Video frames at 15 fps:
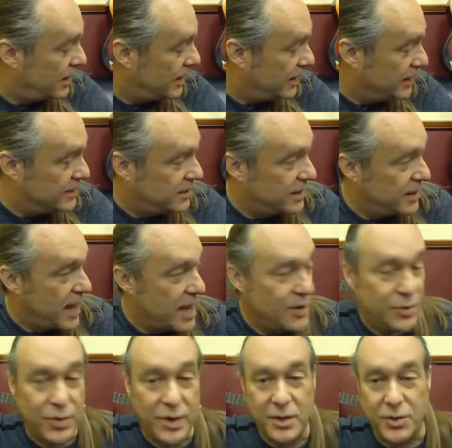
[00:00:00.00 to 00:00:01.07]
is an
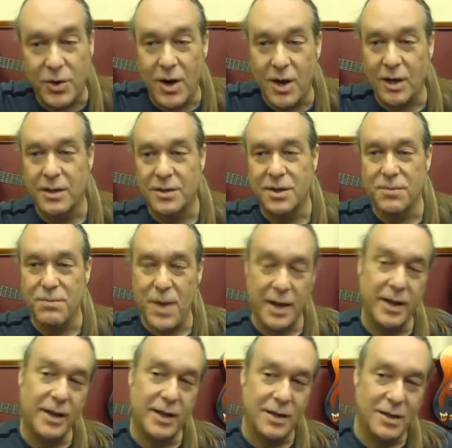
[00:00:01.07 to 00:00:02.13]
entry drug to
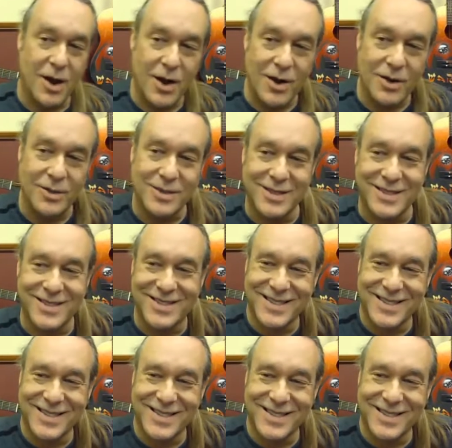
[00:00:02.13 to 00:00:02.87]
many guitars.